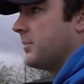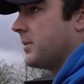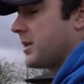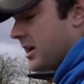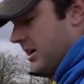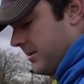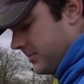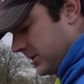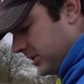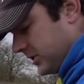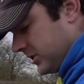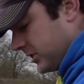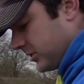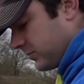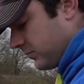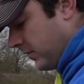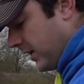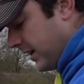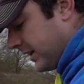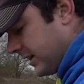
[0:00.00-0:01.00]
them come, and it's
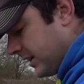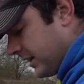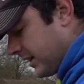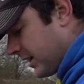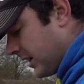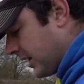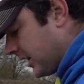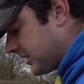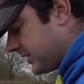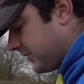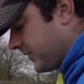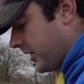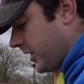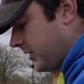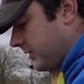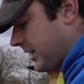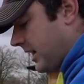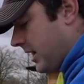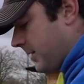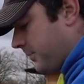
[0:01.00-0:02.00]
just regular casts. If I
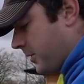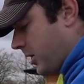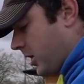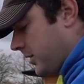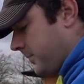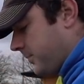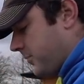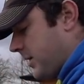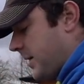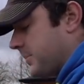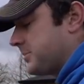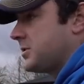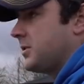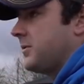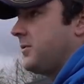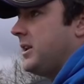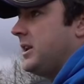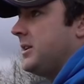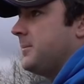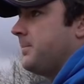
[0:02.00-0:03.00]
don't get a bite perhaps
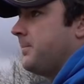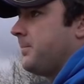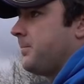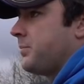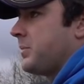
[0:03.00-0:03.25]
within